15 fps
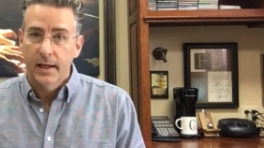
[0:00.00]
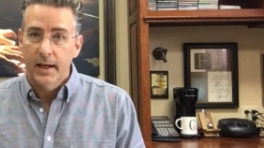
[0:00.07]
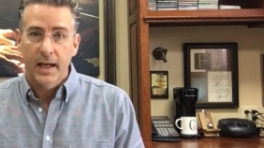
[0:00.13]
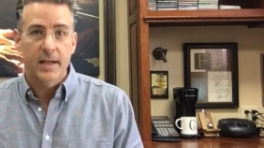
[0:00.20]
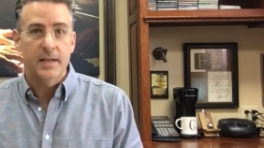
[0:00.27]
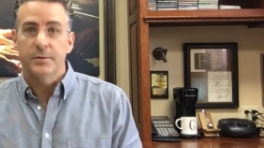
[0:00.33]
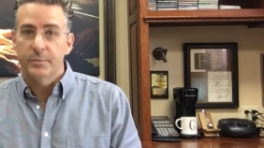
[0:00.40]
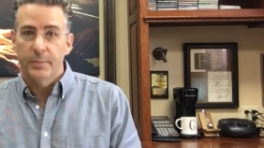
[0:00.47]

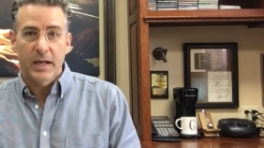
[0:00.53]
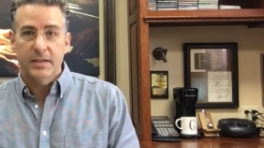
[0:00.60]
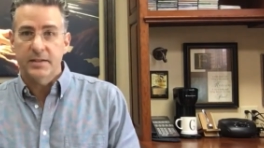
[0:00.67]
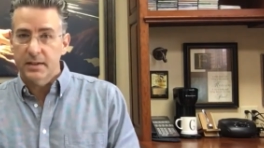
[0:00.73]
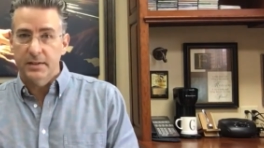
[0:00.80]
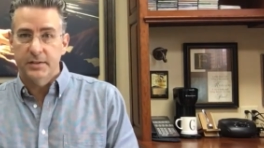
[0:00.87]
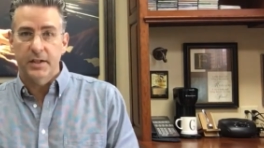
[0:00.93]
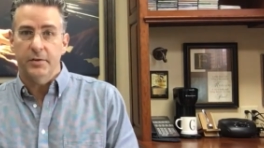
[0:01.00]
He's
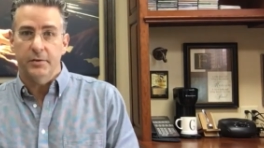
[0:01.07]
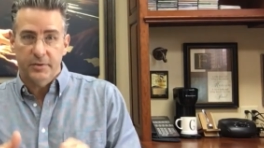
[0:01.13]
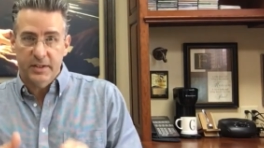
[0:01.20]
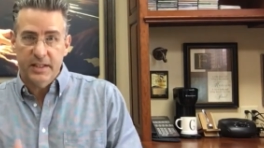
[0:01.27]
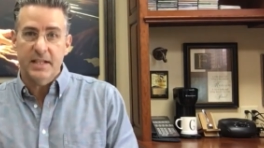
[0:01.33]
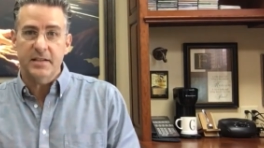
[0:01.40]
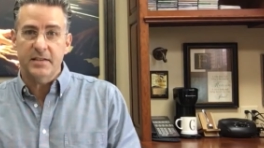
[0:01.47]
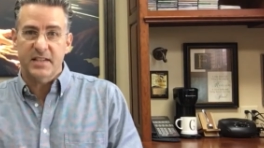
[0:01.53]
basically telling,
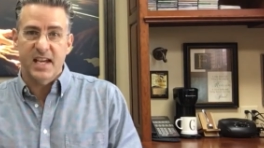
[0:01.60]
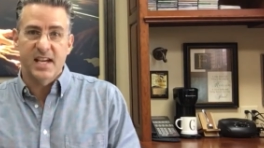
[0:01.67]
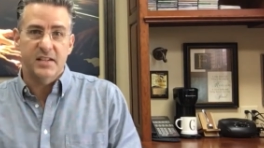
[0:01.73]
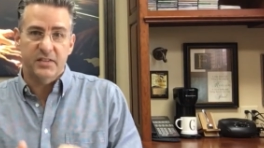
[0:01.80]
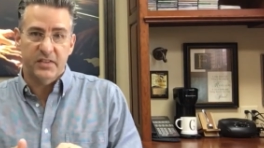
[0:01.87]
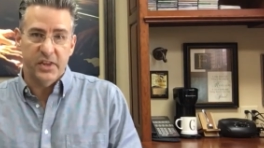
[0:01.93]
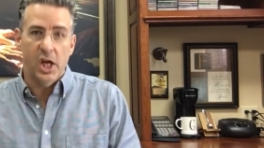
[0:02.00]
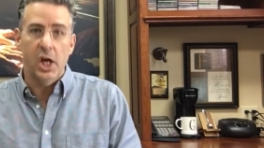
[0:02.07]
This
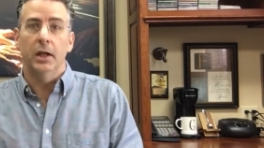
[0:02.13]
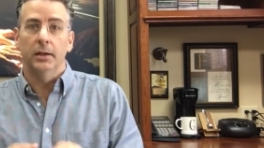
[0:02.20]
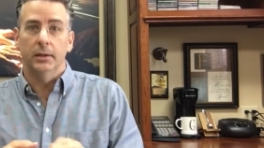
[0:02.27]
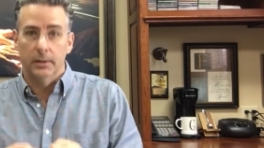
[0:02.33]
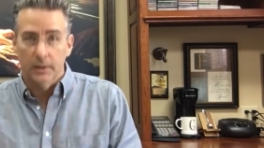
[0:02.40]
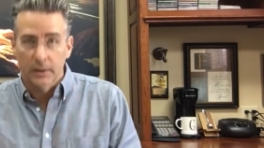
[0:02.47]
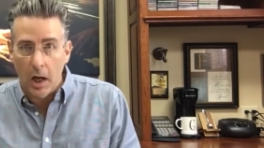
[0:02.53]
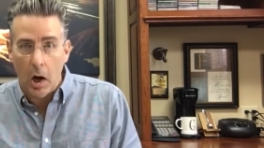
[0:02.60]
is the
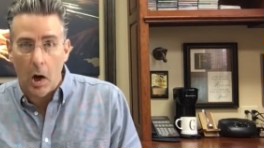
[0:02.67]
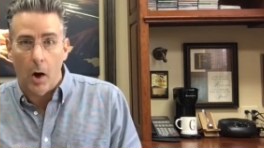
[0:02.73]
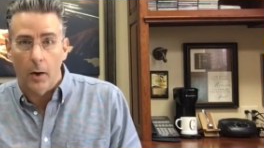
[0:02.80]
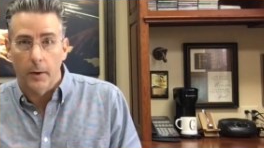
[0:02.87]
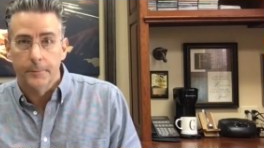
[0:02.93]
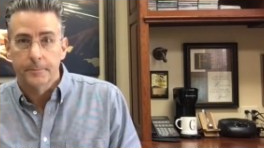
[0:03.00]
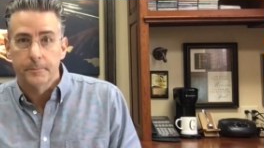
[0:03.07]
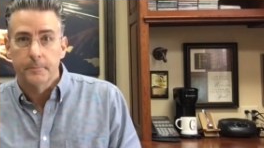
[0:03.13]
law,